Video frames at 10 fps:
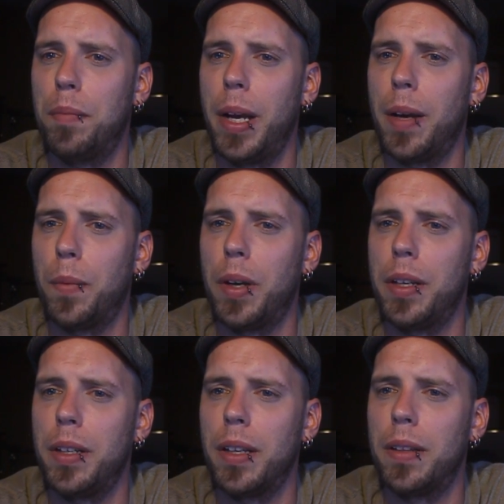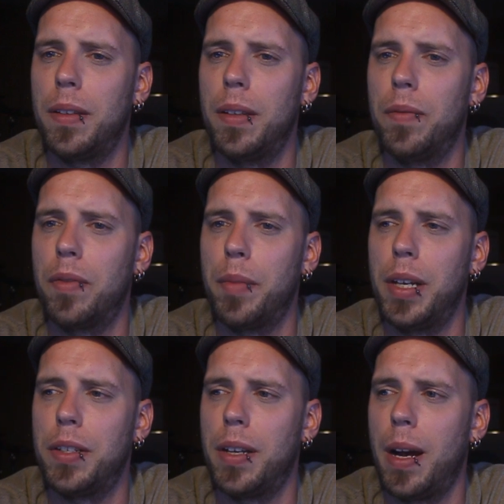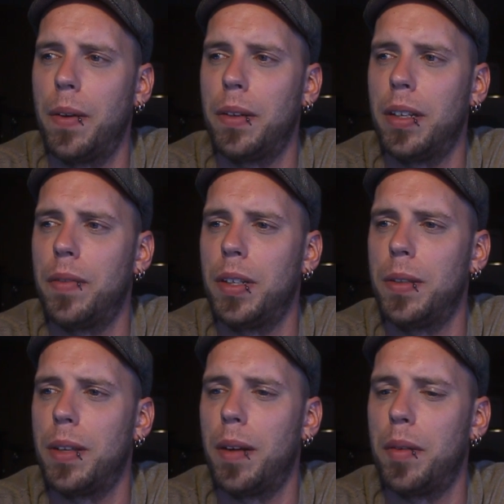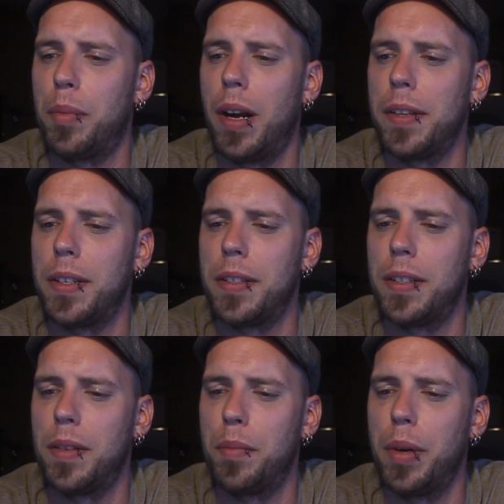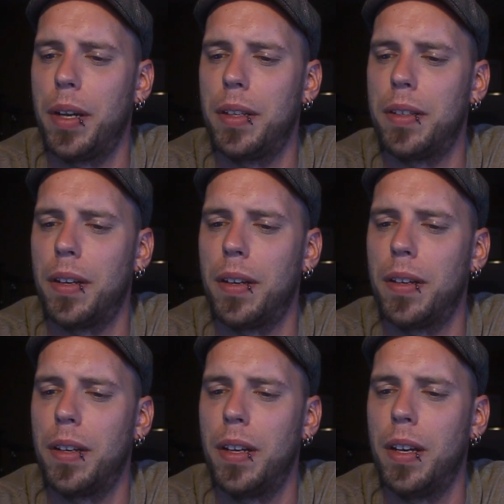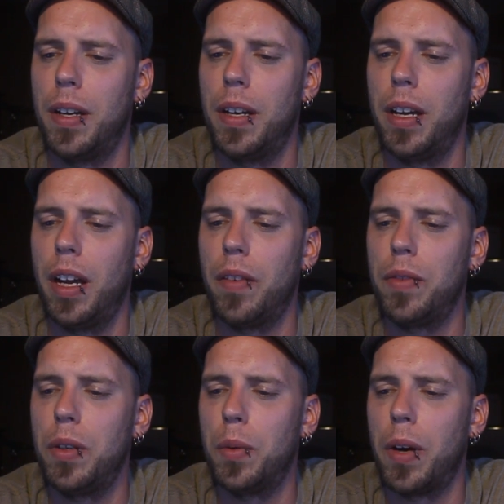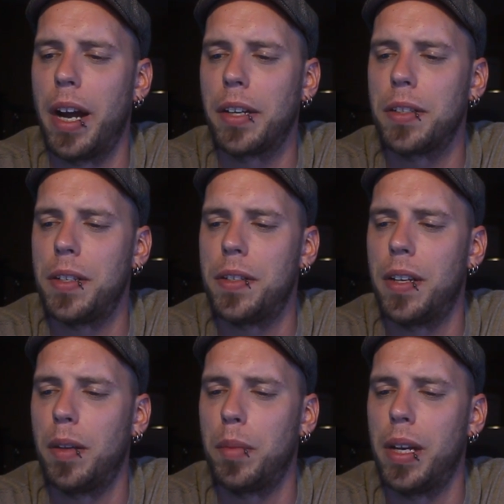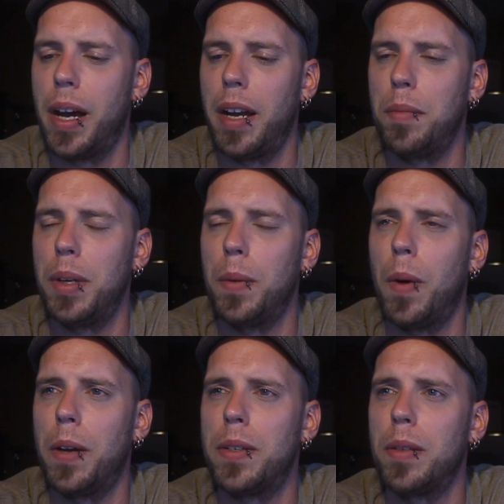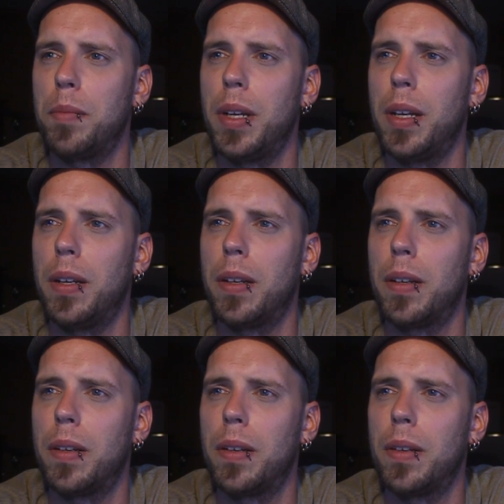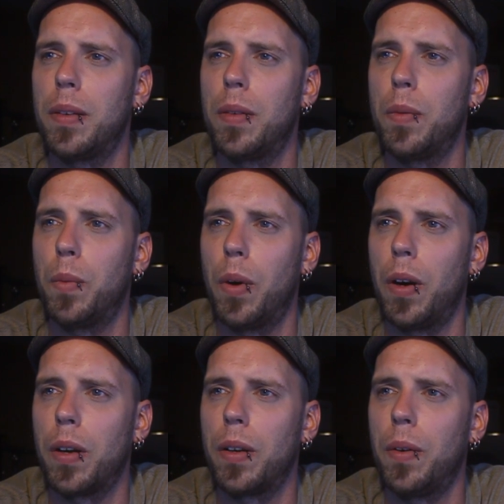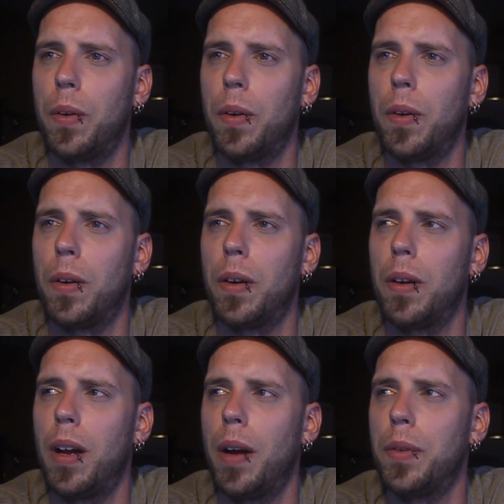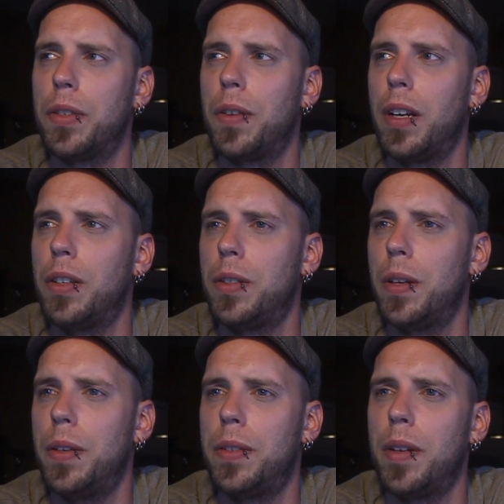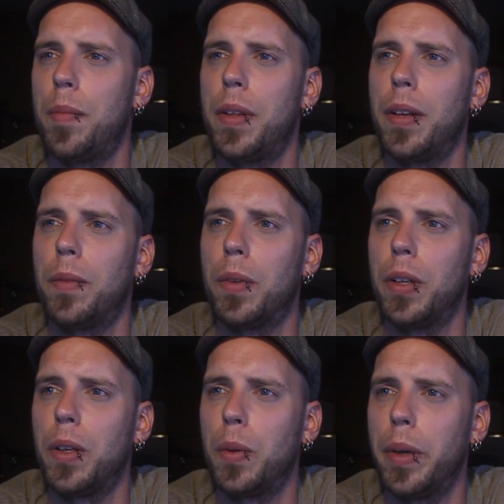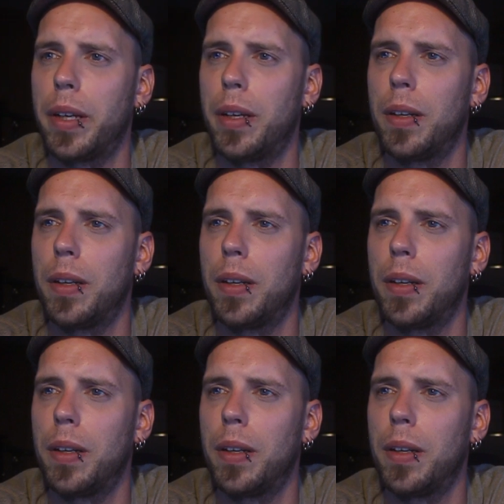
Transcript: and wanting to get information out and giving you time to process it. But if you were actually sitting behind me watching me work, or I was trying to show you something really quick